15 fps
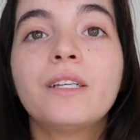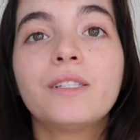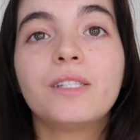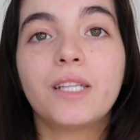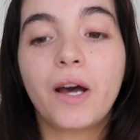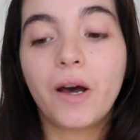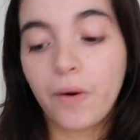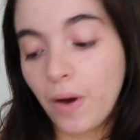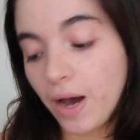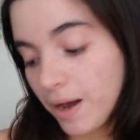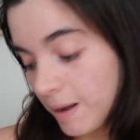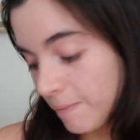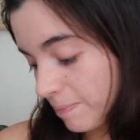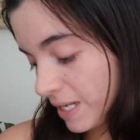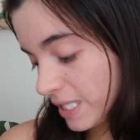so
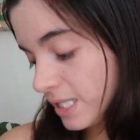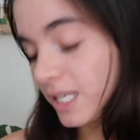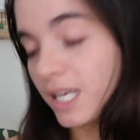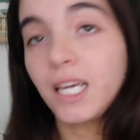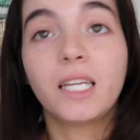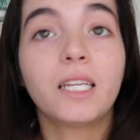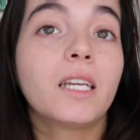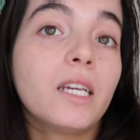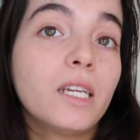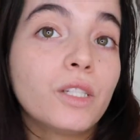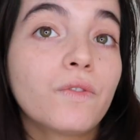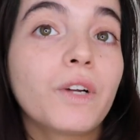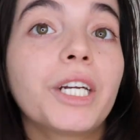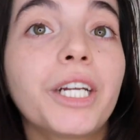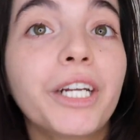my skin
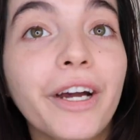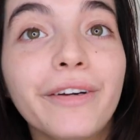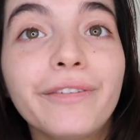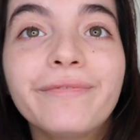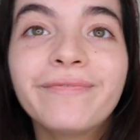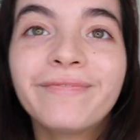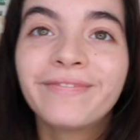is ready to go.